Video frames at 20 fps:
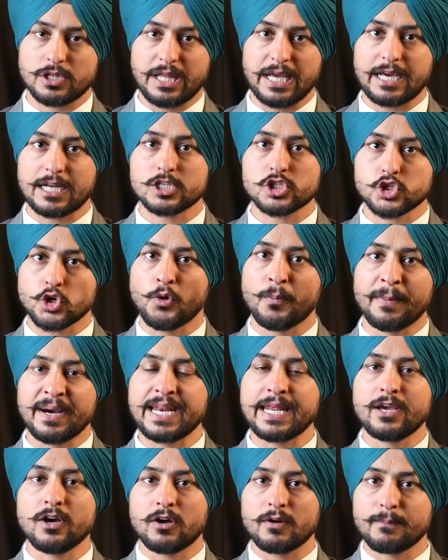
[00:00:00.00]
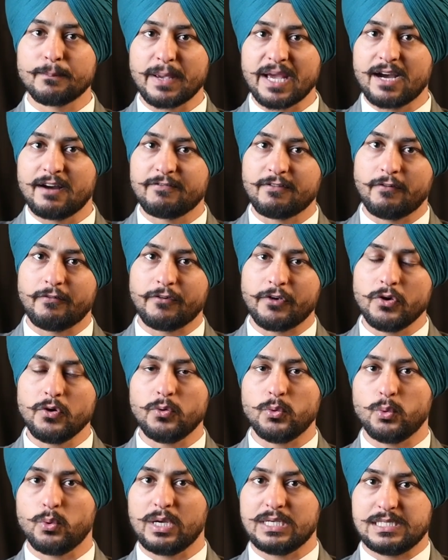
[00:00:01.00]
can show money on behalf of
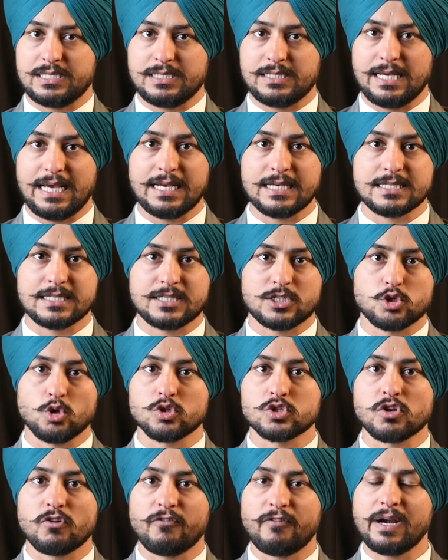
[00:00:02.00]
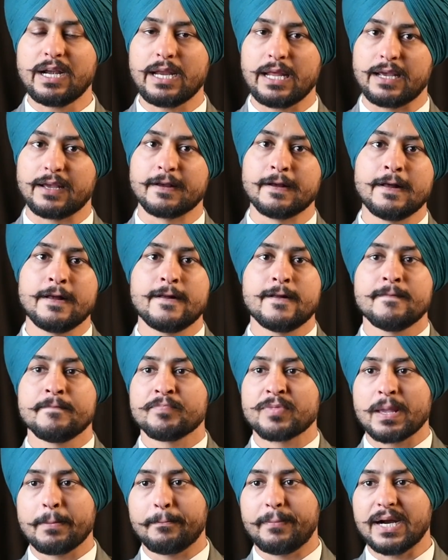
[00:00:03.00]
you as source of funding.
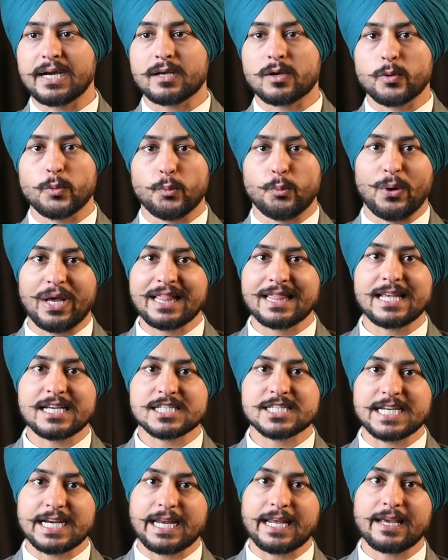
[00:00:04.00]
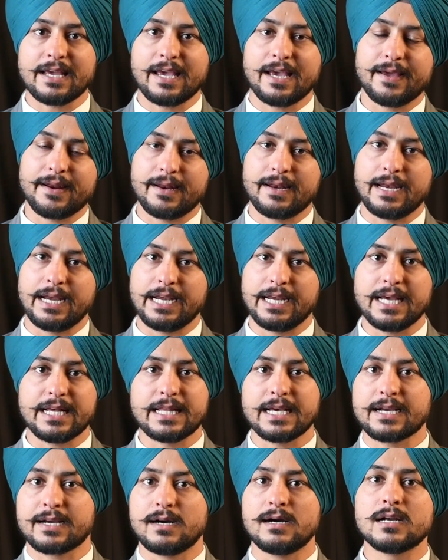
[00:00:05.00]
But when they're sitting here in India,
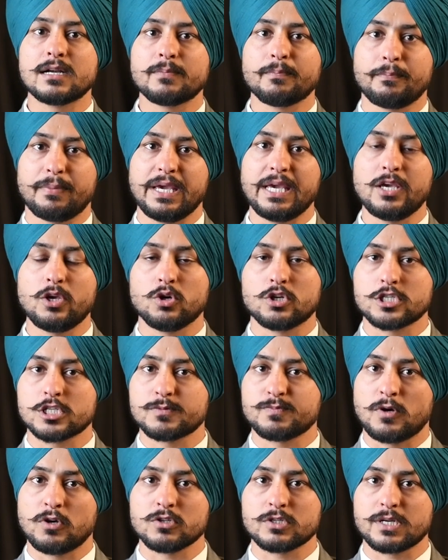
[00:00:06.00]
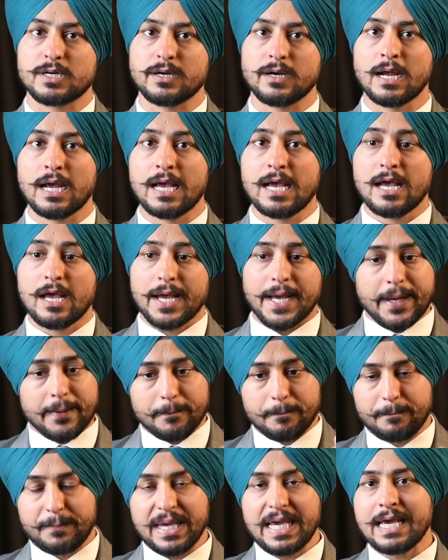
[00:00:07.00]
they can't be your sponsor.
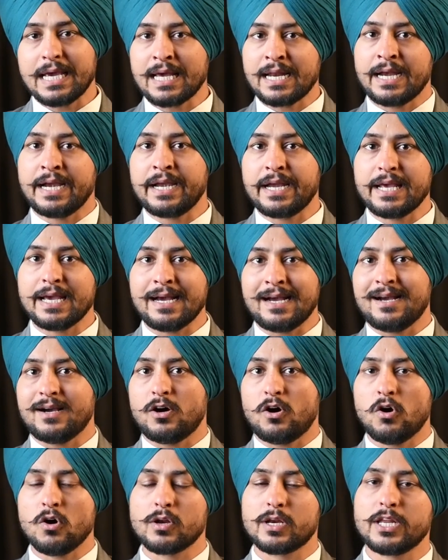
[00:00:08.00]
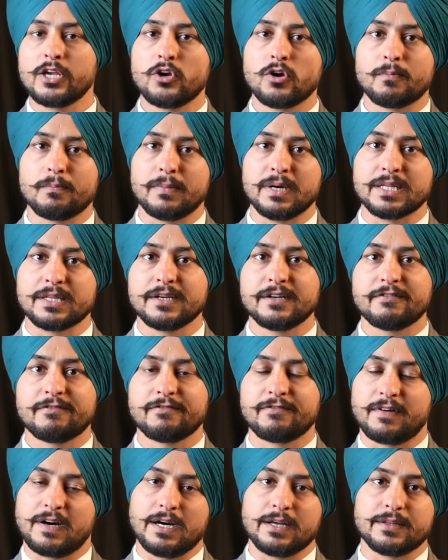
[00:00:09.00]
Being in India, only your mother,
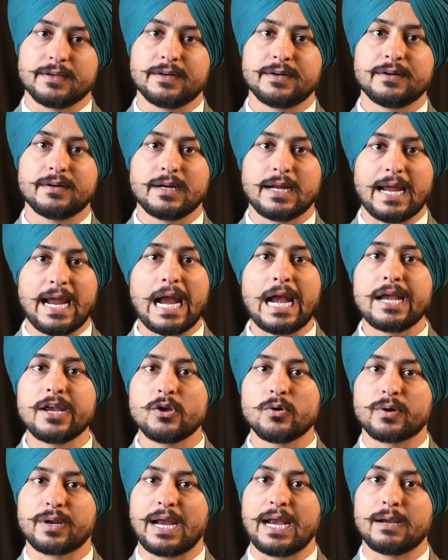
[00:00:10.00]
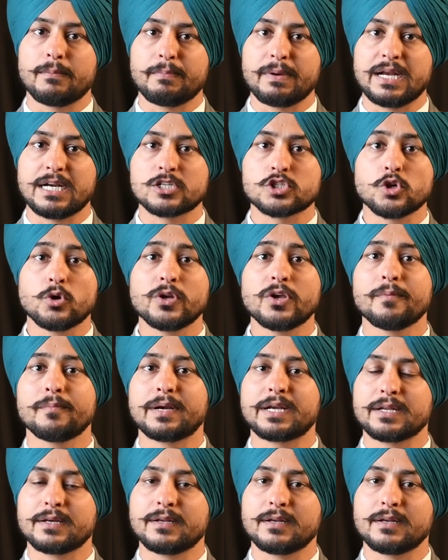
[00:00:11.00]
father, and your grandparents or your